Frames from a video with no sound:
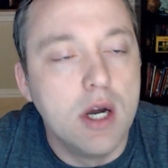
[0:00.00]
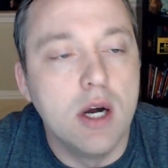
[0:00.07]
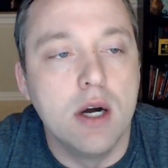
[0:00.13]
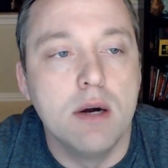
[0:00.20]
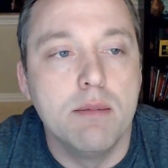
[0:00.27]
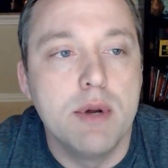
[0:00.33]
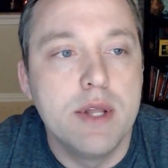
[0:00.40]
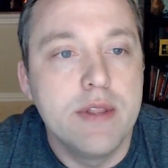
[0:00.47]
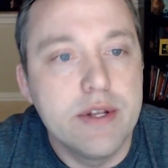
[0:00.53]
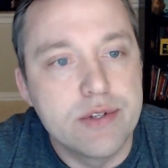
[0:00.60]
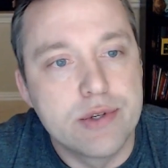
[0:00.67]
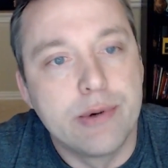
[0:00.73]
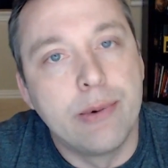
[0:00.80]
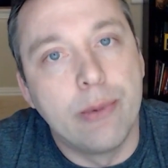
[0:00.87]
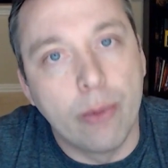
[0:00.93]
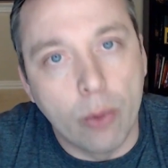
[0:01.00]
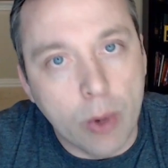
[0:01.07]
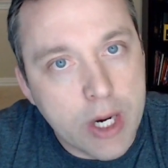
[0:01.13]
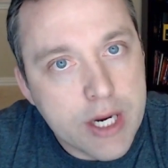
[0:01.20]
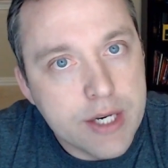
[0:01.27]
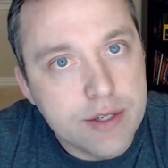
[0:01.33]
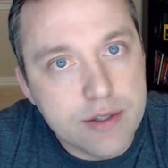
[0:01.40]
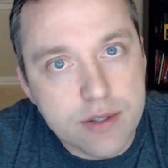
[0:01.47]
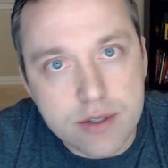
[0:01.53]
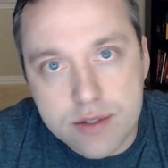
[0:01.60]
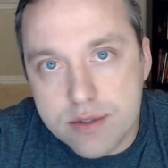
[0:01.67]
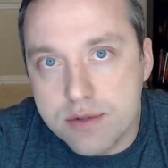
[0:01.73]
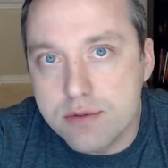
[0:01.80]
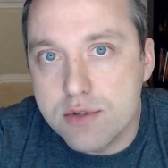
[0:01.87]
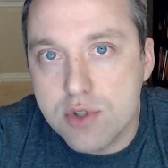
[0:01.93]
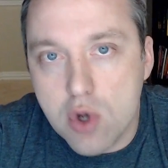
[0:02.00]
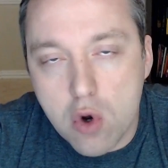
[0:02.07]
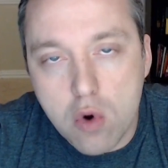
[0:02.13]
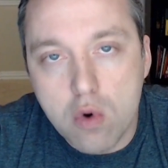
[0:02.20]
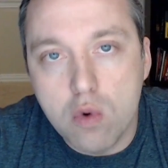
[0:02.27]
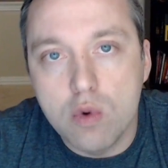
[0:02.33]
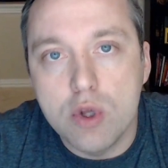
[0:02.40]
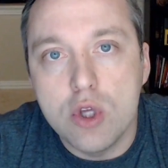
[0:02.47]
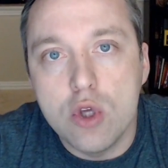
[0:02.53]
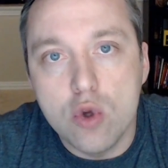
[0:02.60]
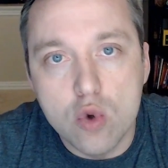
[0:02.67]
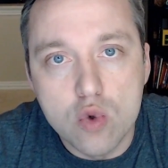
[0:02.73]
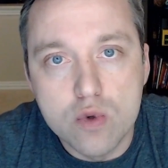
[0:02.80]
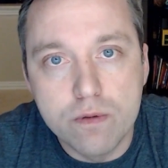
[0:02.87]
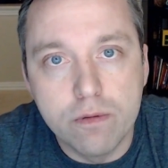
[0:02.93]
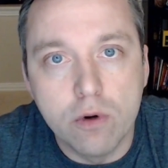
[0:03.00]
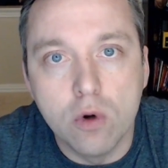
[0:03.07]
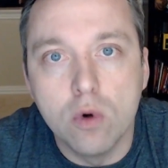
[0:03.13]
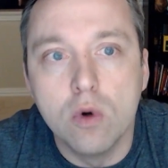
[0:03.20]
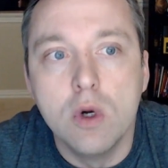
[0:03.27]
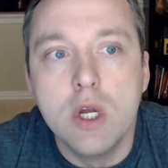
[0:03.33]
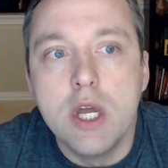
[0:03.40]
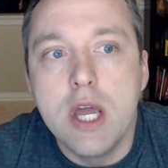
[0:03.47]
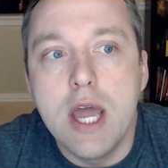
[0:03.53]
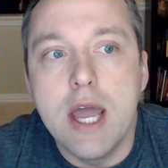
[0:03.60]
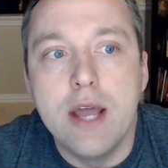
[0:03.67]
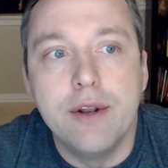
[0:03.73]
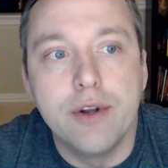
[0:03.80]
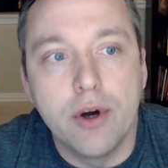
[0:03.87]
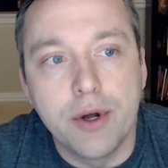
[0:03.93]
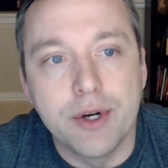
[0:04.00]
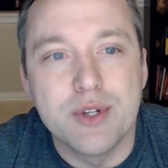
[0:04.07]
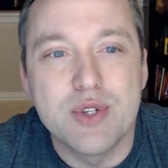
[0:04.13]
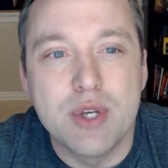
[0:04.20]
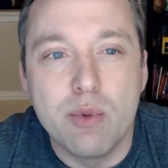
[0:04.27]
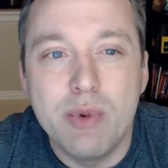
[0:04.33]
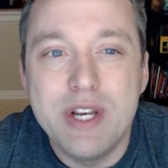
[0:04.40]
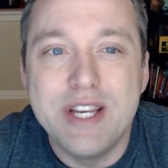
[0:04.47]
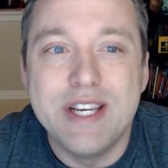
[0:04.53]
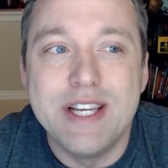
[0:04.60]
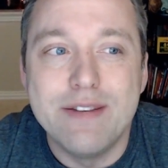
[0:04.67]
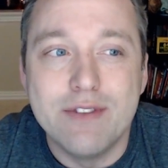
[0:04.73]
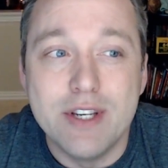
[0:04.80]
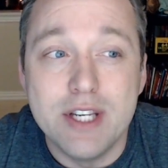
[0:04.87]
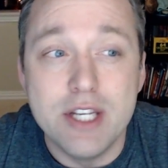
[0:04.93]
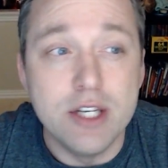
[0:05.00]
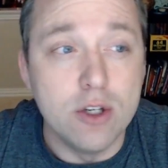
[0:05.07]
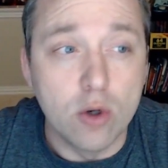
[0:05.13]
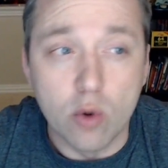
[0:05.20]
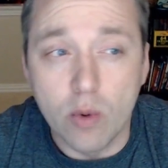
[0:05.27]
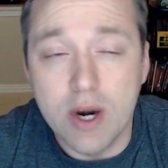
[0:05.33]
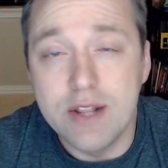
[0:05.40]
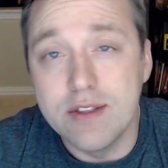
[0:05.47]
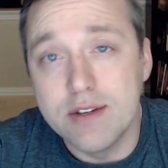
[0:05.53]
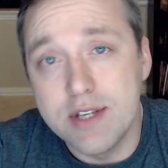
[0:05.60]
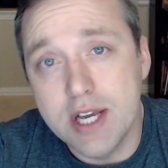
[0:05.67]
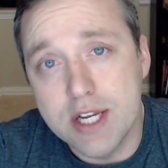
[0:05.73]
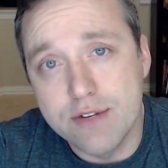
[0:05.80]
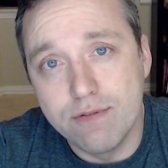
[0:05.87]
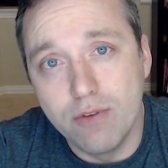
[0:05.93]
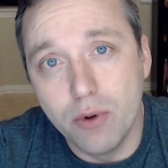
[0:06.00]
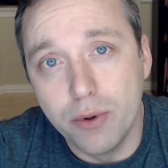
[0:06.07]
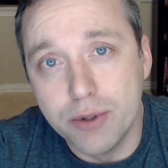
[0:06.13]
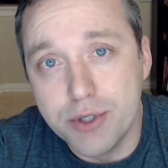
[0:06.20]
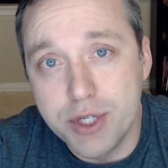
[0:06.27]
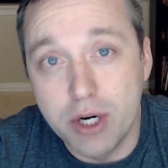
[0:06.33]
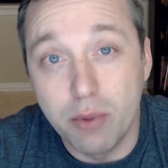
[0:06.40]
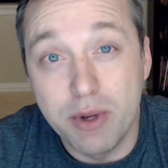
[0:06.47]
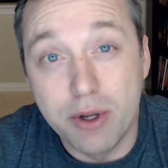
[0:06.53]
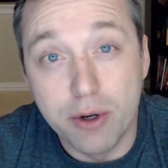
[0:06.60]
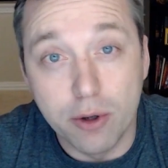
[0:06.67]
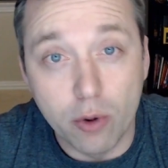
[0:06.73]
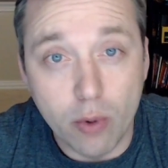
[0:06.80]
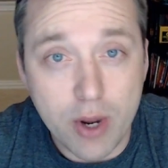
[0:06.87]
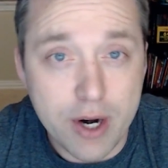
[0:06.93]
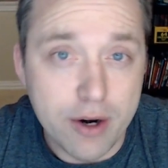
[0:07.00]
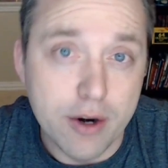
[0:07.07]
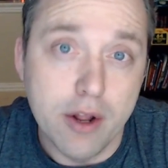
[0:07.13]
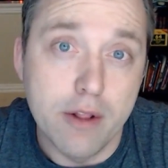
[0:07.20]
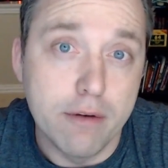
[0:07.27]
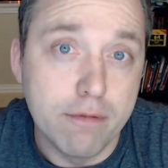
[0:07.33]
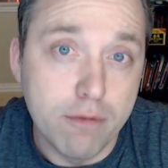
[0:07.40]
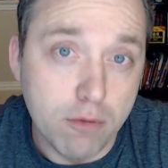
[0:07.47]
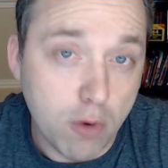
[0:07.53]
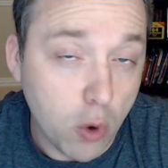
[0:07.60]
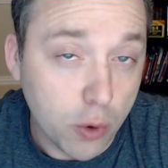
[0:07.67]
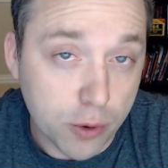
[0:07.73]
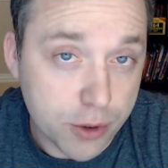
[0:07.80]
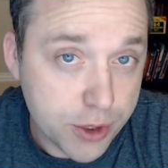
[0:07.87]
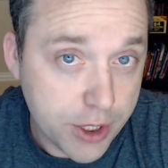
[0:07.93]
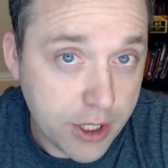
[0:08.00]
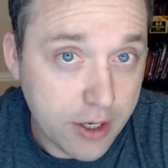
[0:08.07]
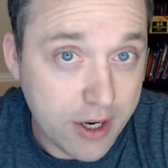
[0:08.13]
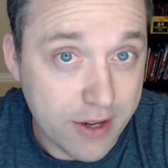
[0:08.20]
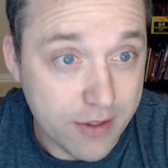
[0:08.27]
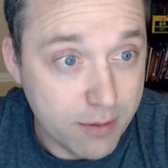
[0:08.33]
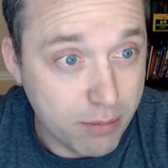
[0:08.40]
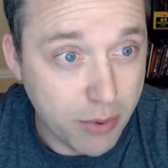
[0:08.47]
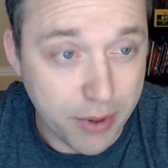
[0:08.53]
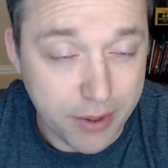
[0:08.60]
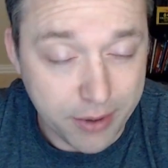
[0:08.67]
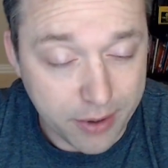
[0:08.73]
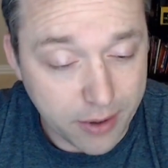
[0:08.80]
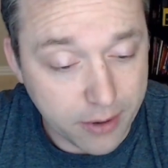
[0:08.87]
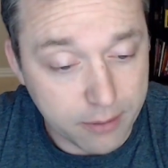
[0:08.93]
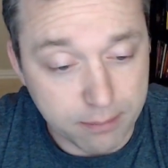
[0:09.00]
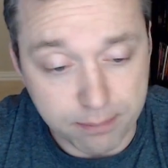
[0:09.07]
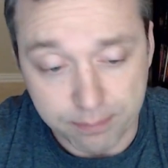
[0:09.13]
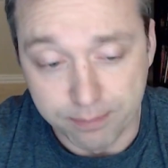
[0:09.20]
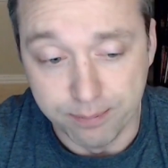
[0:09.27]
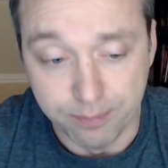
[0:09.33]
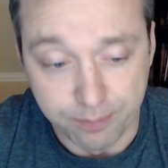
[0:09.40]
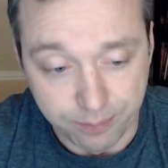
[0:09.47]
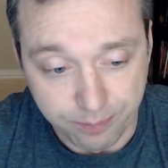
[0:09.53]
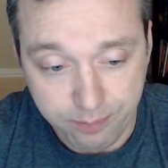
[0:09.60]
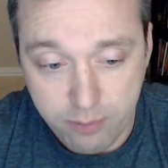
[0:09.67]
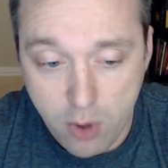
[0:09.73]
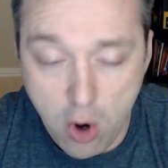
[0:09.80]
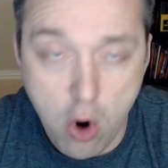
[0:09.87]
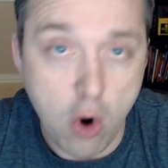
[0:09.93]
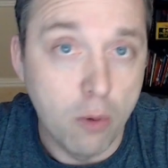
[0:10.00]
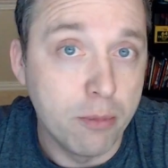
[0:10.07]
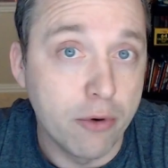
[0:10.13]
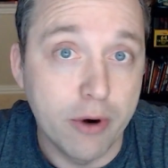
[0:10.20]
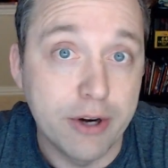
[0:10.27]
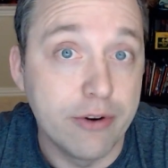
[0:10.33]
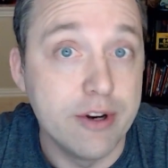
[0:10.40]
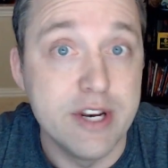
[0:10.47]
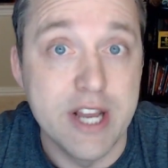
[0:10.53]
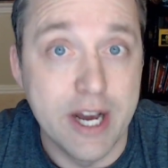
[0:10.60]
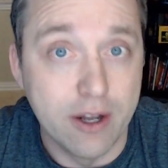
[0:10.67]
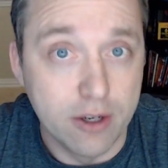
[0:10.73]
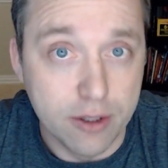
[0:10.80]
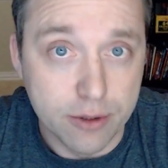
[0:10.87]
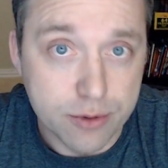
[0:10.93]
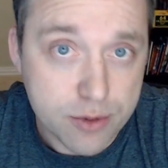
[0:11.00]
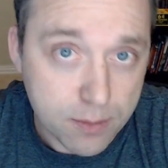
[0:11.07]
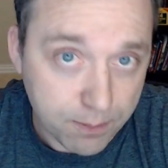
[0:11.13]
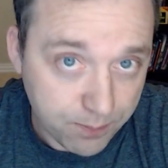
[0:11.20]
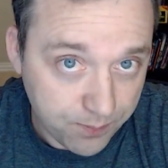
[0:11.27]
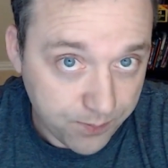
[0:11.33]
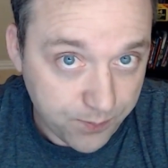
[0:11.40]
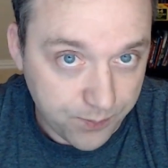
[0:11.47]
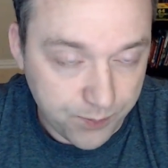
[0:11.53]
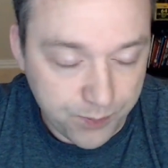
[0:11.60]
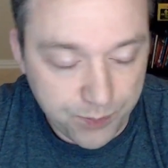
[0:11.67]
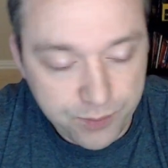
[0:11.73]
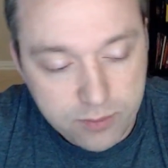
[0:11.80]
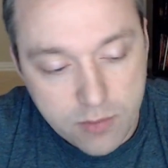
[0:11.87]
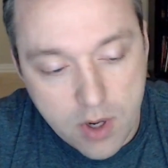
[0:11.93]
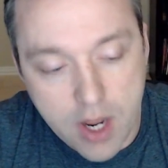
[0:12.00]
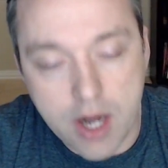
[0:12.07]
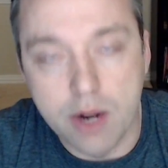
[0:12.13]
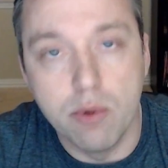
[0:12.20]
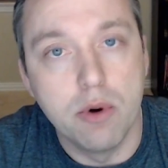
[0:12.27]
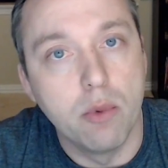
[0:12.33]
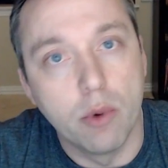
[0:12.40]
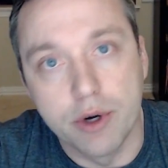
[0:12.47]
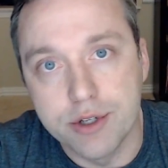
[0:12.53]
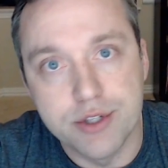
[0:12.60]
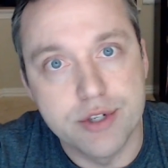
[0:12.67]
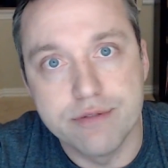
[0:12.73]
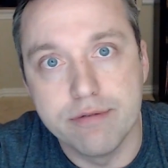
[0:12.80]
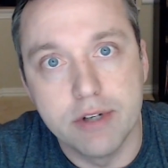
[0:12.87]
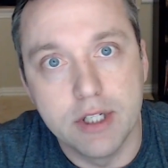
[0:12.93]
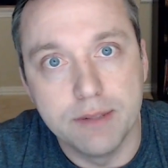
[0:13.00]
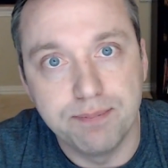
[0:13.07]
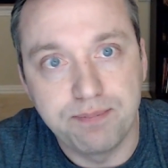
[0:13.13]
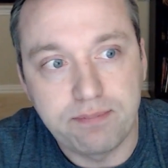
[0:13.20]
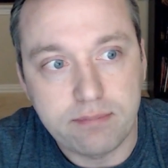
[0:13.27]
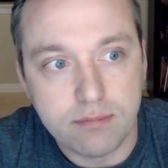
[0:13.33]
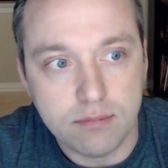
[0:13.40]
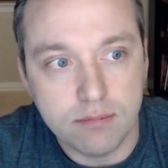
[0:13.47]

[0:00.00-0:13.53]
Um, and that's great. It's so useful. And honestly, we didn't even need to create the test folder share. We could have created another folder share and then put it in our home directory downloads and it would work just fine.